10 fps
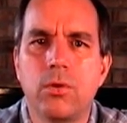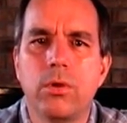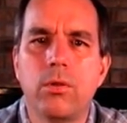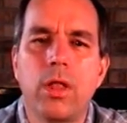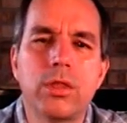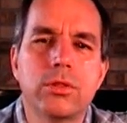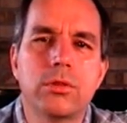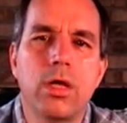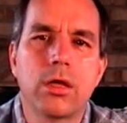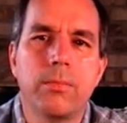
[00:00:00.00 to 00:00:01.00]
We will also
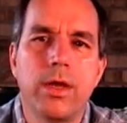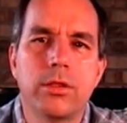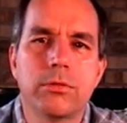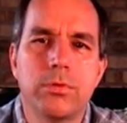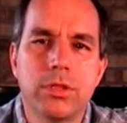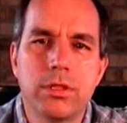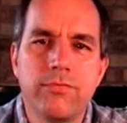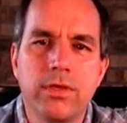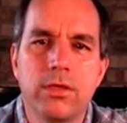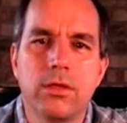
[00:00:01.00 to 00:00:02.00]
talk about
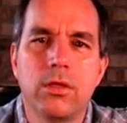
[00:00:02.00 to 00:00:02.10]
specific